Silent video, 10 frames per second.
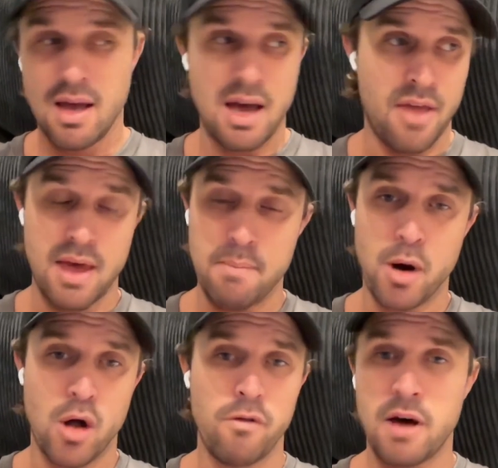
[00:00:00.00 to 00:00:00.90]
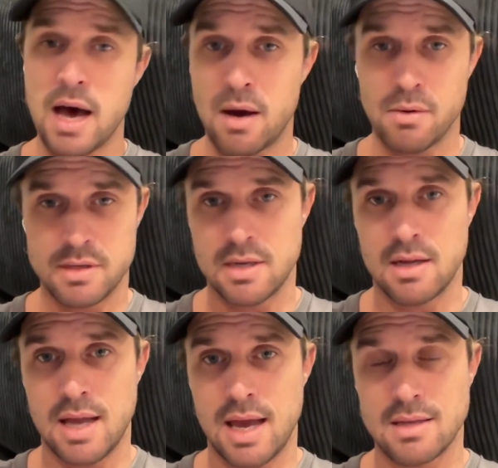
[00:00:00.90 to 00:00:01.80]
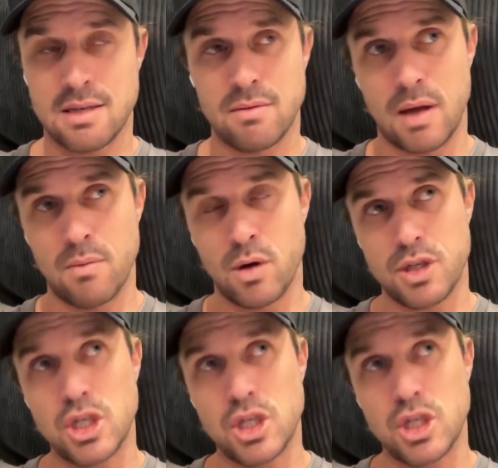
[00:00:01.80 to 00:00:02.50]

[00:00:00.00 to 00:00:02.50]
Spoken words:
and they bowl for hours in a net. And what's